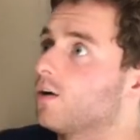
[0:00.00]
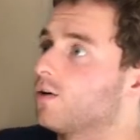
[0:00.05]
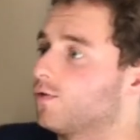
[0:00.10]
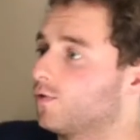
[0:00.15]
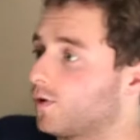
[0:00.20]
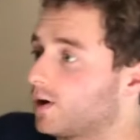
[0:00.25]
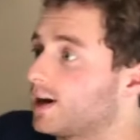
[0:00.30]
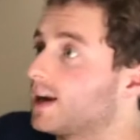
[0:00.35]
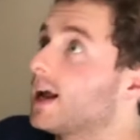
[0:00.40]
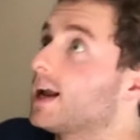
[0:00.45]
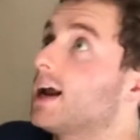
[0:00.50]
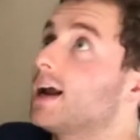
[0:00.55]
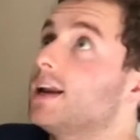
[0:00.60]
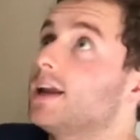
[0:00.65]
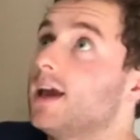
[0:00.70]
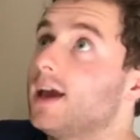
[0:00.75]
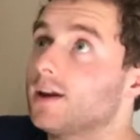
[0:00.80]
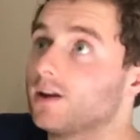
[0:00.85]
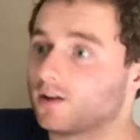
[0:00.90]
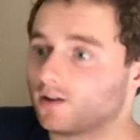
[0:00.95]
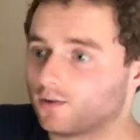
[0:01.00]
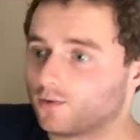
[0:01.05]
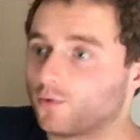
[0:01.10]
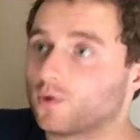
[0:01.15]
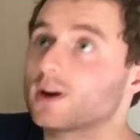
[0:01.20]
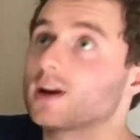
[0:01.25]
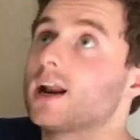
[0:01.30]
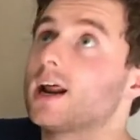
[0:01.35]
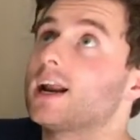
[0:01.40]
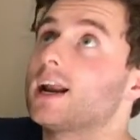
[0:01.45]
$49.98,
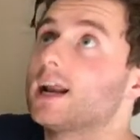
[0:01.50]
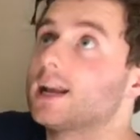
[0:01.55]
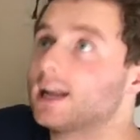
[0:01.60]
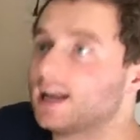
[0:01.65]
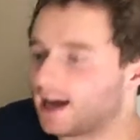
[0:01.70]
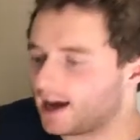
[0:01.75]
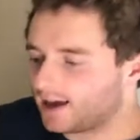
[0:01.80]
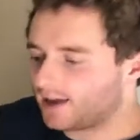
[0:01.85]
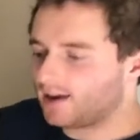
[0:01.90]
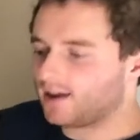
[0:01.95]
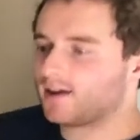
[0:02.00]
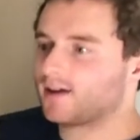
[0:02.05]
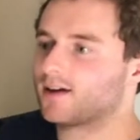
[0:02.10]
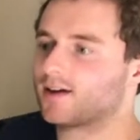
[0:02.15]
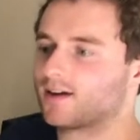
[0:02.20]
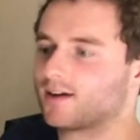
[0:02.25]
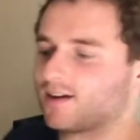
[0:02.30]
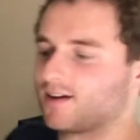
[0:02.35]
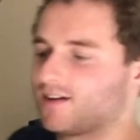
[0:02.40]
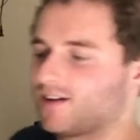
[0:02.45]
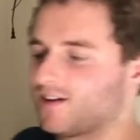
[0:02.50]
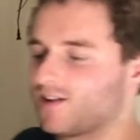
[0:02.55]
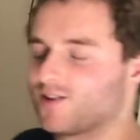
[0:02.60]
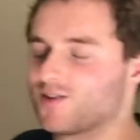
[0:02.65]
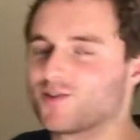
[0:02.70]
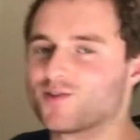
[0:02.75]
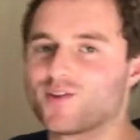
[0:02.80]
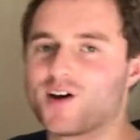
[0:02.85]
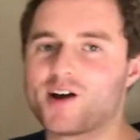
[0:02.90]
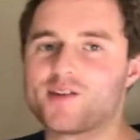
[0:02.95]
$49.99,
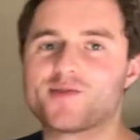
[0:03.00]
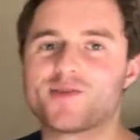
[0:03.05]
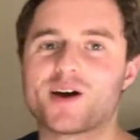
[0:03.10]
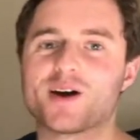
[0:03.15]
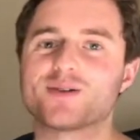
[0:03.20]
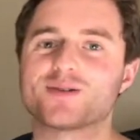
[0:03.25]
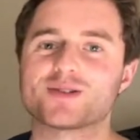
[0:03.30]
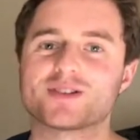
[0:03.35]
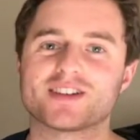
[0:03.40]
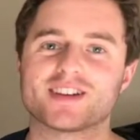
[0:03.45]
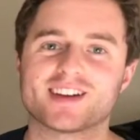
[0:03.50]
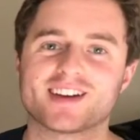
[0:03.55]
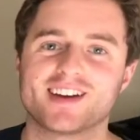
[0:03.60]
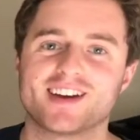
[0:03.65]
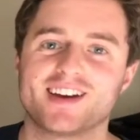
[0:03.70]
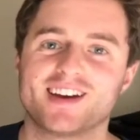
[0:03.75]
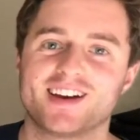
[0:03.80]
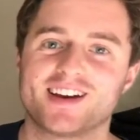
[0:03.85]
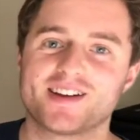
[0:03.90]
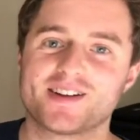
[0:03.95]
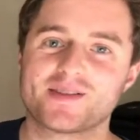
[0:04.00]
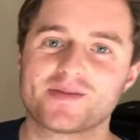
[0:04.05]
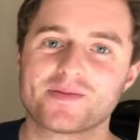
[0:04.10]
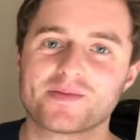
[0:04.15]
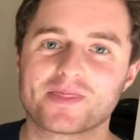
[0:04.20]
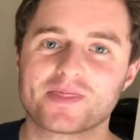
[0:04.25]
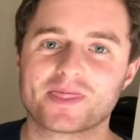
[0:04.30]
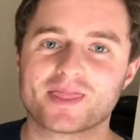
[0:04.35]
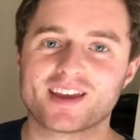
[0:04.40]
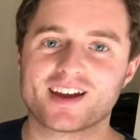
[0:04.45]
5000
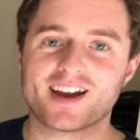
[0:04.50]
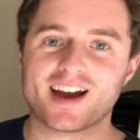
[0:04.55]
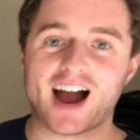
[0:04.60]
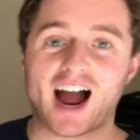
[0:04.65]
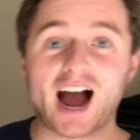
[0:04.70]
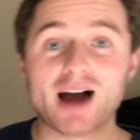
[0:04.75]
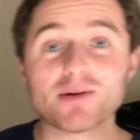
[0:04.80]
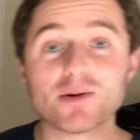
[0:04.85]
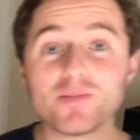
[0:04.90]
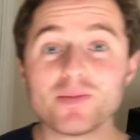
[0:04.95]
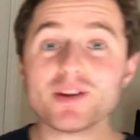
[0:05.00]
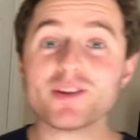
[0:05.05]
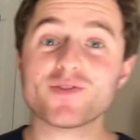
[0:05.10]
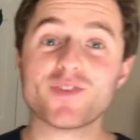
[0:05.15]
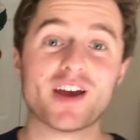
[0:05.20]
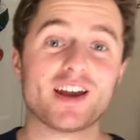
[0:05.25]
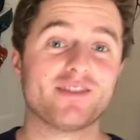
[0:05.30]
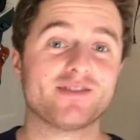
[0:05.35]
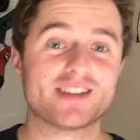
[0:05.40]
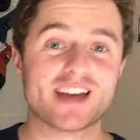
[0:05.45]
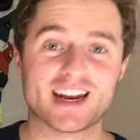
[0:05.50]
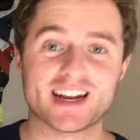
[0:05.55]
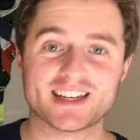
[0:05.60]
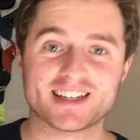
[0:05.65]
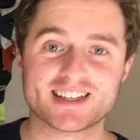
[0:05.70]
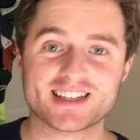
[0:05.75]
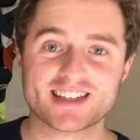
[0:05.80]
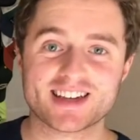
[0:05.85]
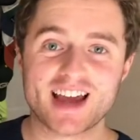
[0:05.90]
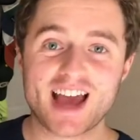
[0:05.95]
I'm a big fan of
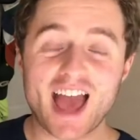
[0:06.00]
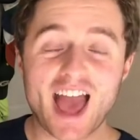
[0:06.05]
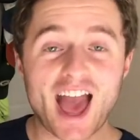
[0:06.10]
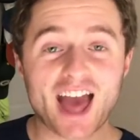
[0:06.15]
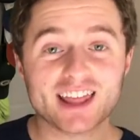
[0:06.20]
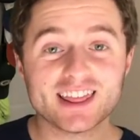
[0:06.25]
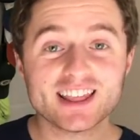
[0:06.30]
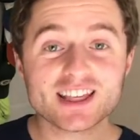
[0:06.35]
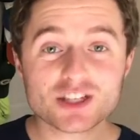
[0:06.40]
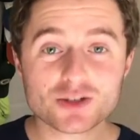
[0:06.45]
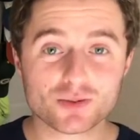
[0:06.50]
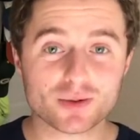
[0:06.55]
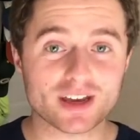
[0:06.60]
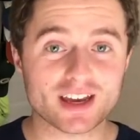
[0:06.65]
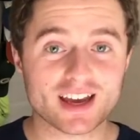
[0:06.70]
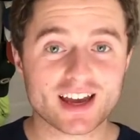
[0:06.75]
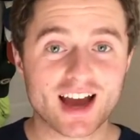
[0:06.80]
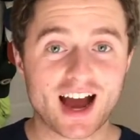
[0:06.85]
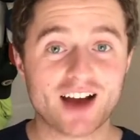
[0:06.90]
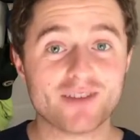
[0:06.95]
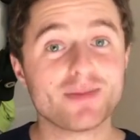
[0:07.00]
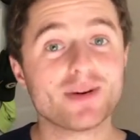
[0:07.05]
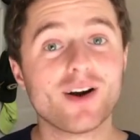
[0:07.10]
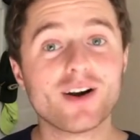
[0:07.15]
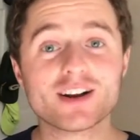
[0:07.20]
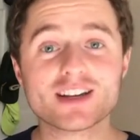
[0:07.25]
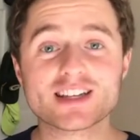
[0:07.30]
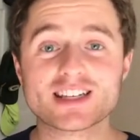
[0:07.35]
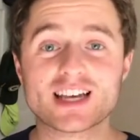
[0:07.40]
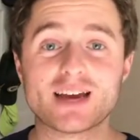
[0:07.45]
tennis, and this week I've been on
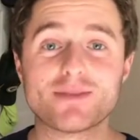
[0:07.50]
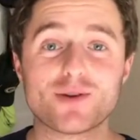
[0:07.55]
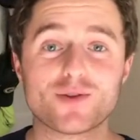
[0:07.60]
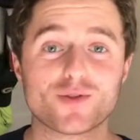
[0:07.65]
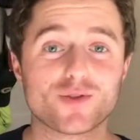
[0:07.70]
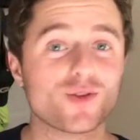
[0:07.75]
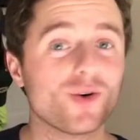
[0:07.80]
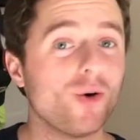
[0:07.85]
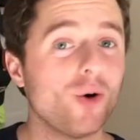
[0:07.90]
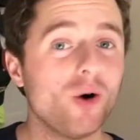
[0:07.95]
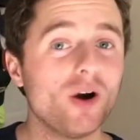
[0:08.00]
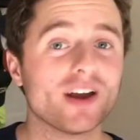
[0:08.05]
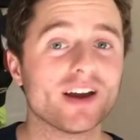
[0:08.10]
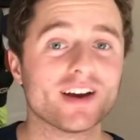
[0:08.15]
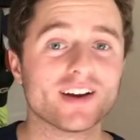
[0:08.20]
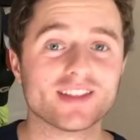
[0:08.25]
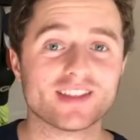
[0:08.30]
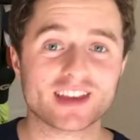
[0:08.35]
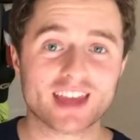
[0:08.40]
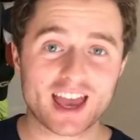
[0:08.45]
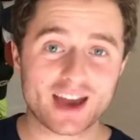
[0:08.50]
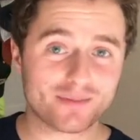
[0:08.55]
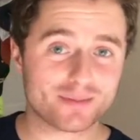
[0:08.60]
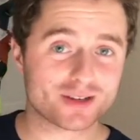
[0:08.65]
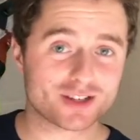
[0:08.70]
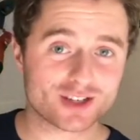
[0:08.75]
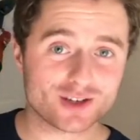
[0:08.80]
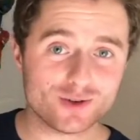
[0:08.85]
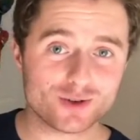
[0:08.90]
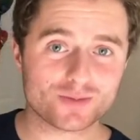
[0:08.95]
assignment for the Hoya, the
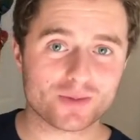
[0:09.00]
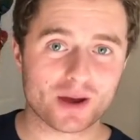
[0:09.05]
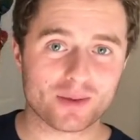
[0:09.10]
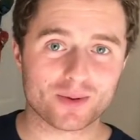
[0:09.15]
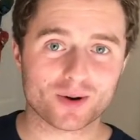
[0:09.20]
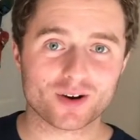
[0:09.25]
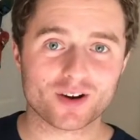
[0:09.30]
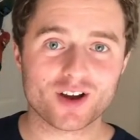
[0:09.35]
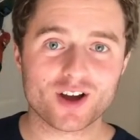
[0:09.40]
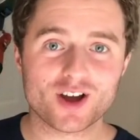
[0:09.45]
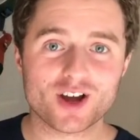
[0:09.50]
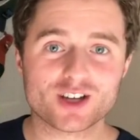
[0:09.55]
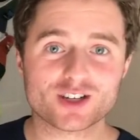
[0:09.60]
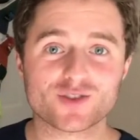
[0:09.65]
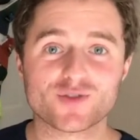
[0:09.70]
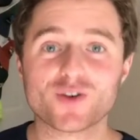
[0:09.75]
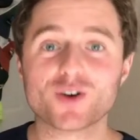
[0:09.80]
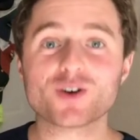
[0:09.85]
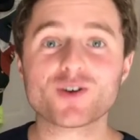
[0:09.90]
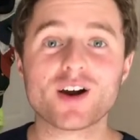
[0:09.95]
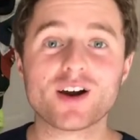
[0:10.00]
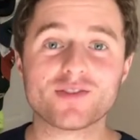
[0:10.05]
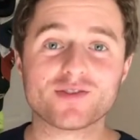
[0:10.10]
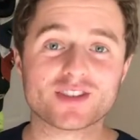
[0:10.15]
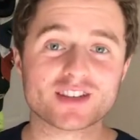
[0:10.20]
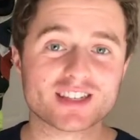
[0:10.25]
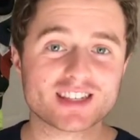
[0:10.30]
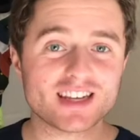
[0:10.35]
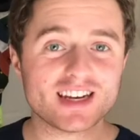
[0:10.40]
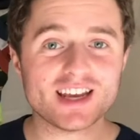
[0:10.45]
campus newspaper, to photograph the
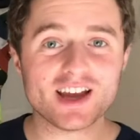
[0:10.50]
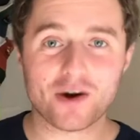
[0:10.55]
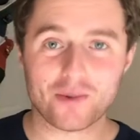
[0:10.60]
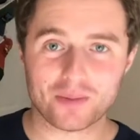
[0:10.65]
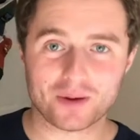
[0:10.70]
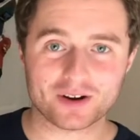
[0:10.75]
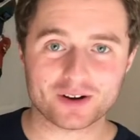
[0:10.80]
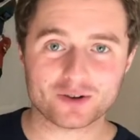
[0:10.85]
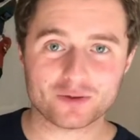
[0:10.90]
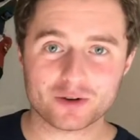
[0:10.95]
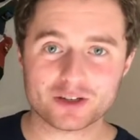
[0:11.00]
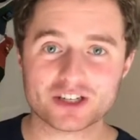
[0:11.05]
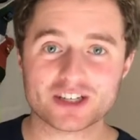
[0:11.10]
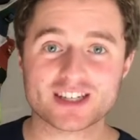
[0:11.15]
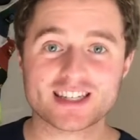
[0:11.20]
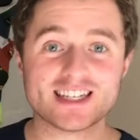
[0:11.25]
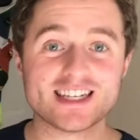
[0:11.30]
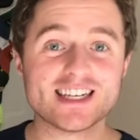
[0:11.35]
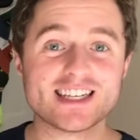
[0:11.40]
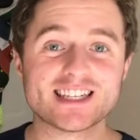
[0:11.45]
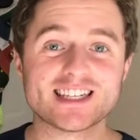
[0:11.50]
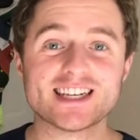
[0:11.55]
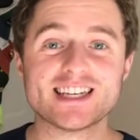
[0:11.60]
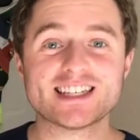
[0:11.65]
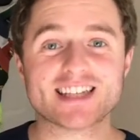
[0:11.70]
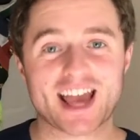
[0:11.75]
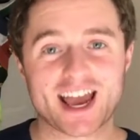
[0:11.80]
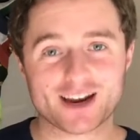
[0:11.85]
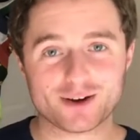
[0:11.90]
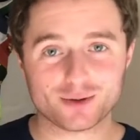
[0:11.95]
City Open, which is DC's
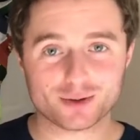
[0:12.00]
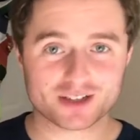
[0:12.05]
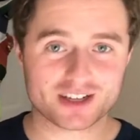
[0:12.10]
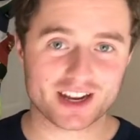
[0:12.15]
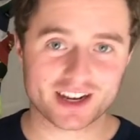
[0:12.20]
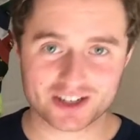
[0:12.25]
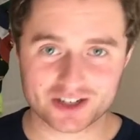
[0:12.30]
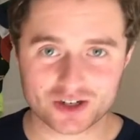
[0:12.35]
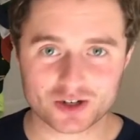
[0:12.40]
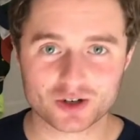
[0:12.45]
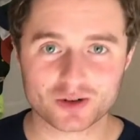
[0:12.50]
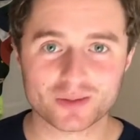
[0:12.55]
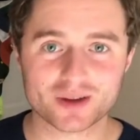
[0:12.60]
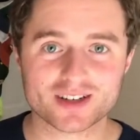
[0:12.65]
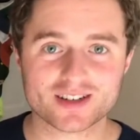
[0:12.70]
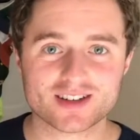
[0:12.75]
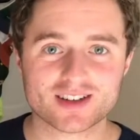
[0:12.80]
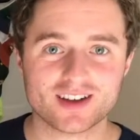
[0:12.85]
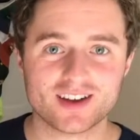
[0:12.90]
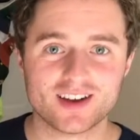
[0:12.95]
annual tennis tournament.